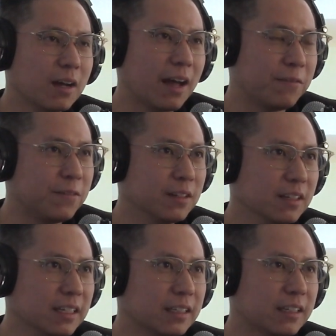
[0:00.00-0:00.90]
feel
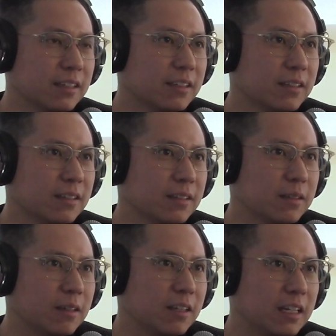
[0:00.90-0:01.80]
like
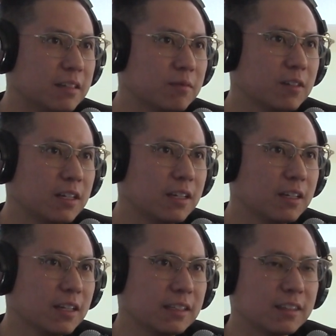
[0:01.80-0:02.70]
in
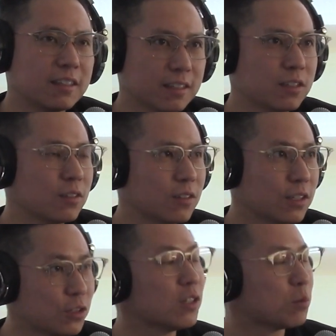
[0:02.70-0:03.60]
like this
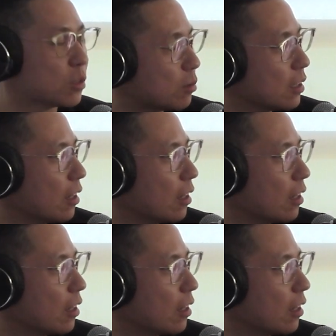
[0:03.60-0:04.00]
year was really